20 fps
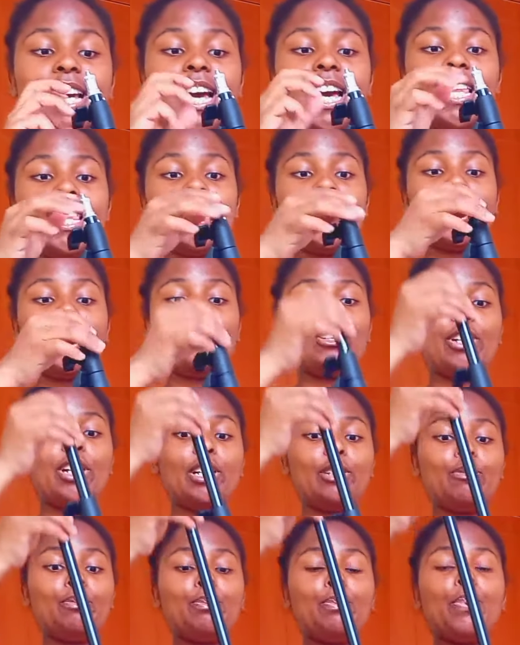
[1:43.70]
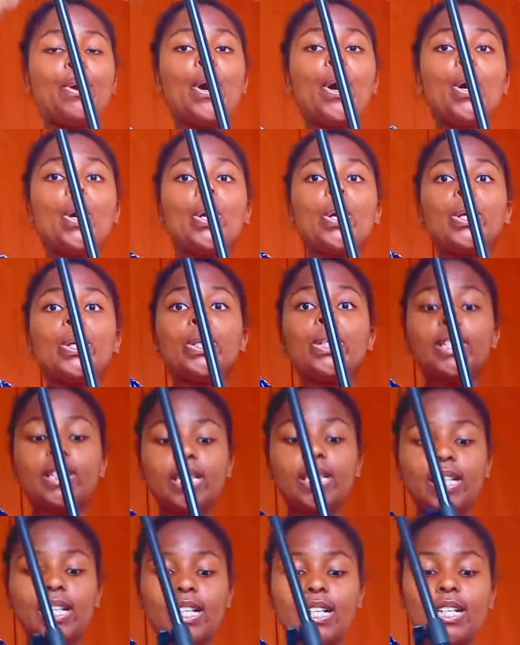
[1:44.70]
and then you can
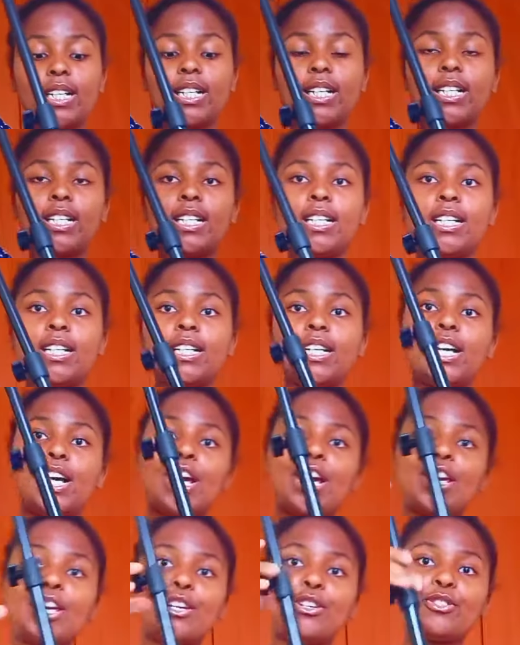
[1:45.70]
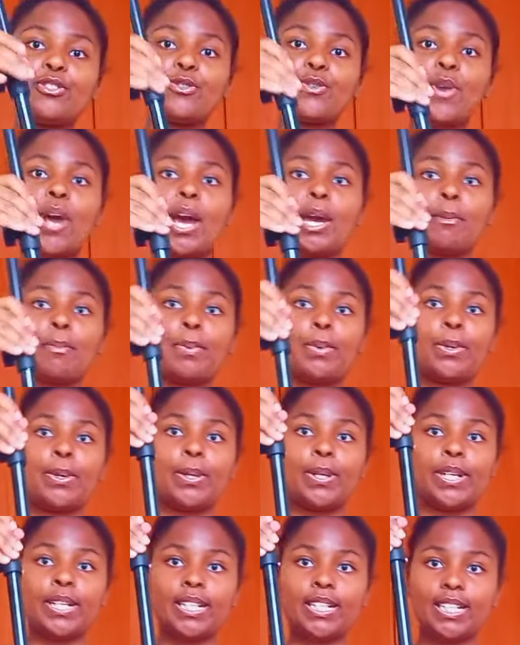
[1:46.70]
pull your
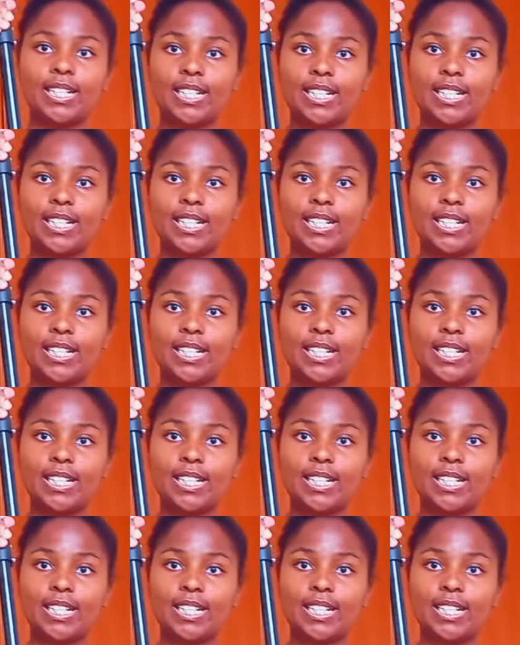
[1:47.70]
tripod.